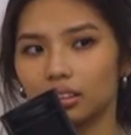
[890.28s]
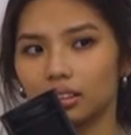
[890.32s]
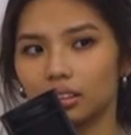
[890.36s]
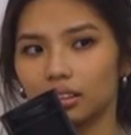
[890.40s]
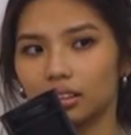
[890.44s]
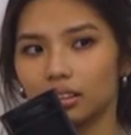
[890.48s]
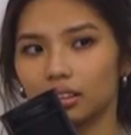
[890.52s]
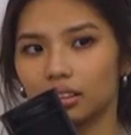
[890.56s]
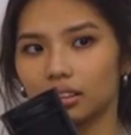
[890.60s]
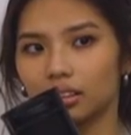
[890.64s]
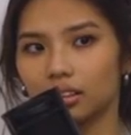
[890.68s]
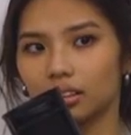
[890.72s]

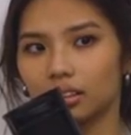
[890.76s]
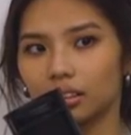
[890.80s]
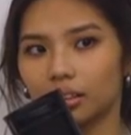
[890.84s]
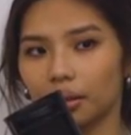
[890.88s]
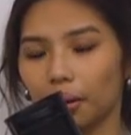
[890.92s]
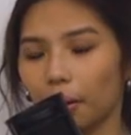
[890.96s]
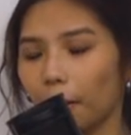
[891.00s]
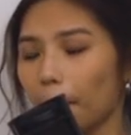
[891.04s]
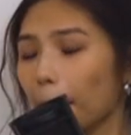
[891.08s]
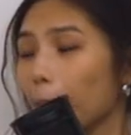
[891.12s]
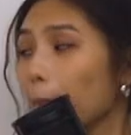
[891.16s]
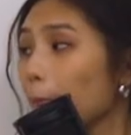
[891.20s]

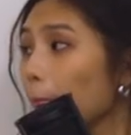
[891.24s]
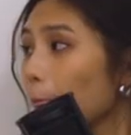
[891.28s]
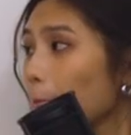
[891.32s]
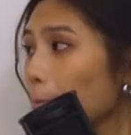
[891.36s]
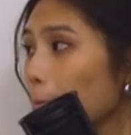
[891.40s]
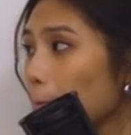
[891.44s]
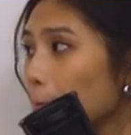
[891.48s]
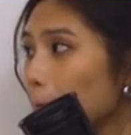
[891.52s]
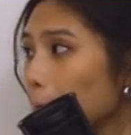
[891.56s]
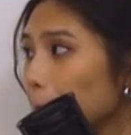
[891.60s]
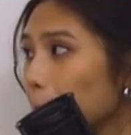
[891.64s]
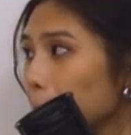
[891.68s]

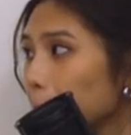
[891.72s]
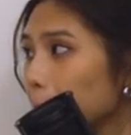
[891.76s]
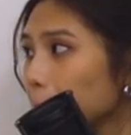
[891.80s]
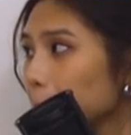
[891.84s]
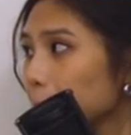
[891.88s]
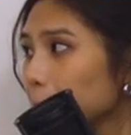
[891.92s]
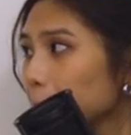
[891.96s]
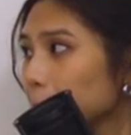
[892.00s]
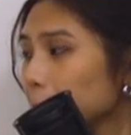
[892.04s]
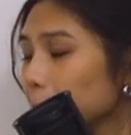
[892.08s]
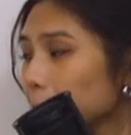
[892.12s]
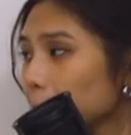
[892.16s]

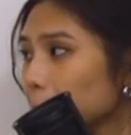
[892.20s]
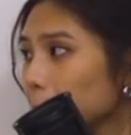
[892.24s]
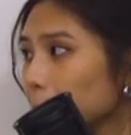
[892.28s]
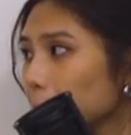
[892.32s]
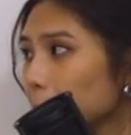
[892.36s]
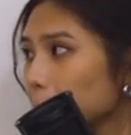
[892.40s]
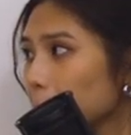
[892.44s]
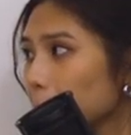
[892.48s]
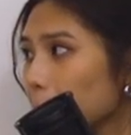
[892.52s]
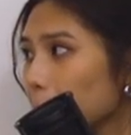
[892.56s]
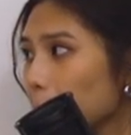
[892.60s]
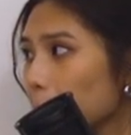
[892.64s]

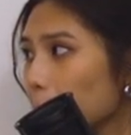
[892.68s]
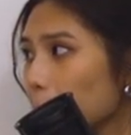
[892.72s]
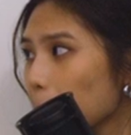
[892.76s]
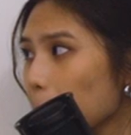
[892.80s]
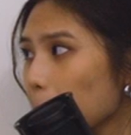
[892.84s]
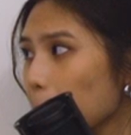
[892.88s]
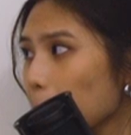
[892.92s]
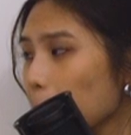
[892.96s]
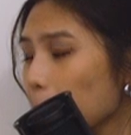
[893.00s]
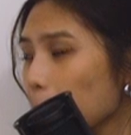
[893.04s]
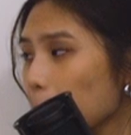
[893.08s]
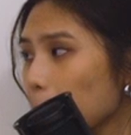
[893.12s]

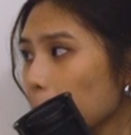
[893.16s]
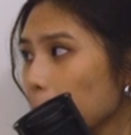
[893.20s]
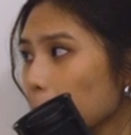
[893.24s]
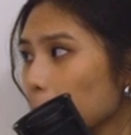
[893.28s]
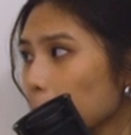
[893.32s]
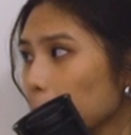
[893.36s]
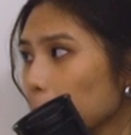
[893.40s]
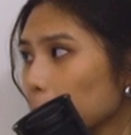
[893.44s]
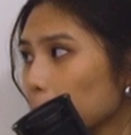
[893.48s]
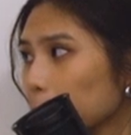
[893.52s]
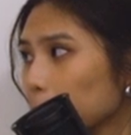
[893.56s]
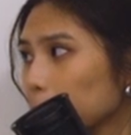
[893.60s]

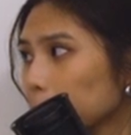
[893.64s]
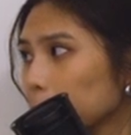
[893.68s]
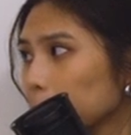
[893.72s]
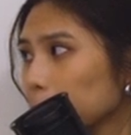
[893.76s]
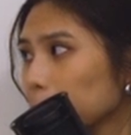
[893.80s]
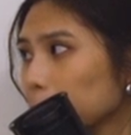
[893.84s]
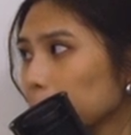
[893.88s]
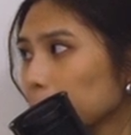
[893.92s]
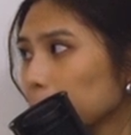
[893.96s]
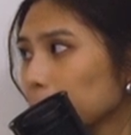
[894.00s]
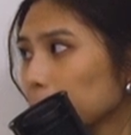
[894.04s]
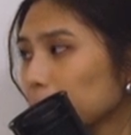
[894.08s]

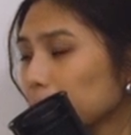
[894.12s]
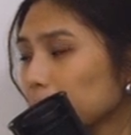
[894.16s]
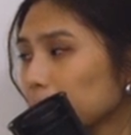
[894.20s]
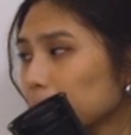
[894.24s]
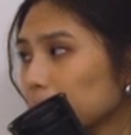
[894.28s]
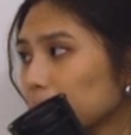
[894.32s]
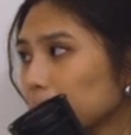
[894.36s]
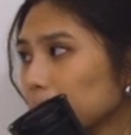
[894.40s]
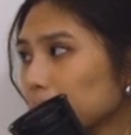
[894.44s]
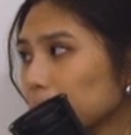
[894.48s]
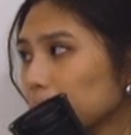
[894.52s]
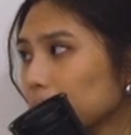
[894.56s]

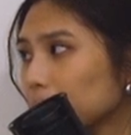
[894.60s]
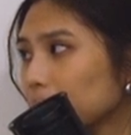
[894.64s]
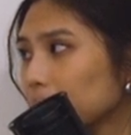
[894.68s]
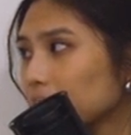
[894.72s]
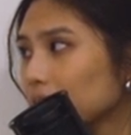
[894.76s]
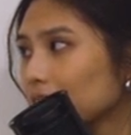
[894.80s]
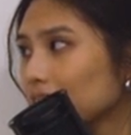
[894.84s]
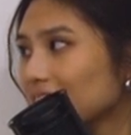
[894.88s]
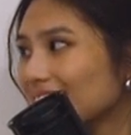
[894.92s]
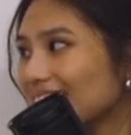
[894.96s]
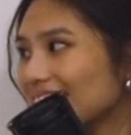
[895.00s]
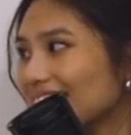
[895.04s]

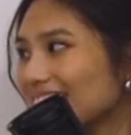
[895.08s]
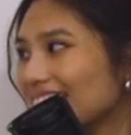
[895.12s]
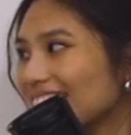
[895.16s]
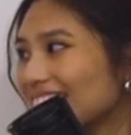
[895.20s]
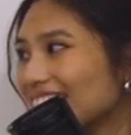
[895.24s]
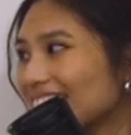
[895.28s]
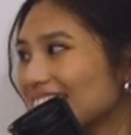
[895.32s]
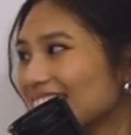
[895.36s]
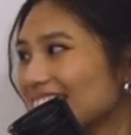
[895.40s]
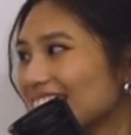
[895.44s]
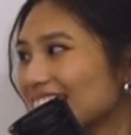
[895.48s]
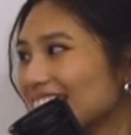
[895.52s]

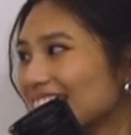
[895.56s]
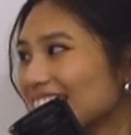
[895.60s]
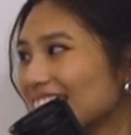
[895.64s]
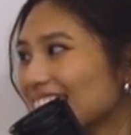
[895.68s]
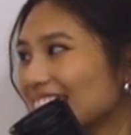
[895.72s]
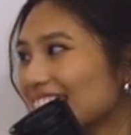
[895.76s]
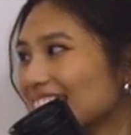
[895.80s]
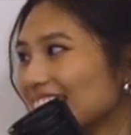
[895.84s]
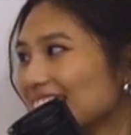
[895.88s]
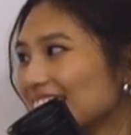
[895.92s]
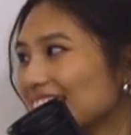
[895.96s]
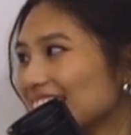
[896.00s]

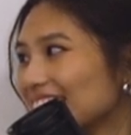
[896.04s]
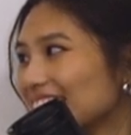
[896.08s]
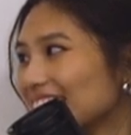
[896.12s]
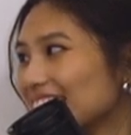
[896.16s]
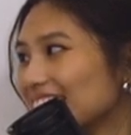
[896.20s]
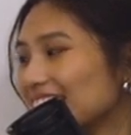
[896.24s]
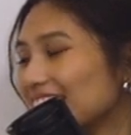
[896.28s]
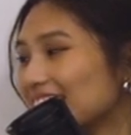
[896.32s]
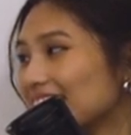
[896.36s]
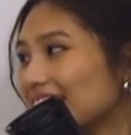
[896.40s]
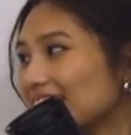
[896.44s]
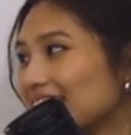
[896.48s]

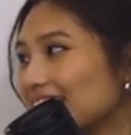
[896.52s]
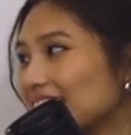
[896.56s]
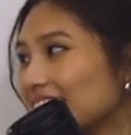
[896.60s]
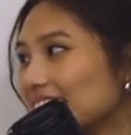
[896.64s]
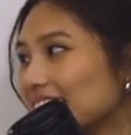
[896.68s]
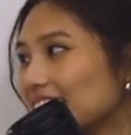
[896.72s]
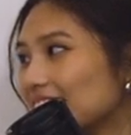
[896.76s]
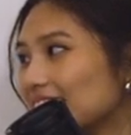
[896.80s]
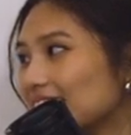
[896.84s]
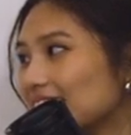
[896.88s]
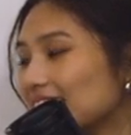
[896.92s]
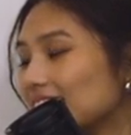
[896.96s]

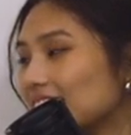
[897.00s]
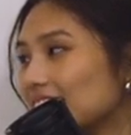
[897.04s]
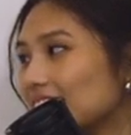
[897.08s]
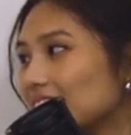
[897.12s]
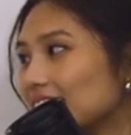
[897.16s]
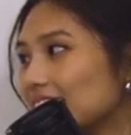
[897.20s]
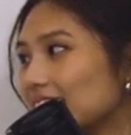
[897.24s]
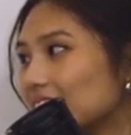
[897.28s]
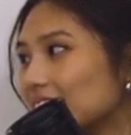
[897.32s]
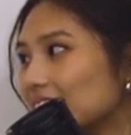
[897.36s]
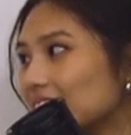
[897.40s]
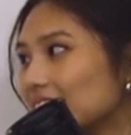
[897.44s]

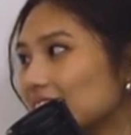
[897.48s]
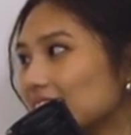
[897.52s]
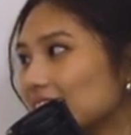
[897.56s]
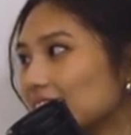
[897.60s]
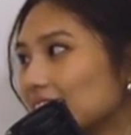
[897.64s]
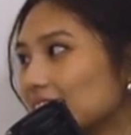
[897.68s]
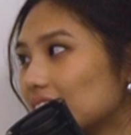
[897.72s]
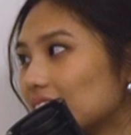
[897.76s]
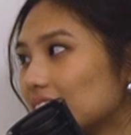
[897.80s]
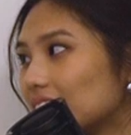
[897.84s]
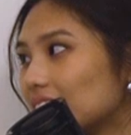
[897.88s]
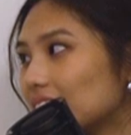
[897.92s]
The person shown says nothing.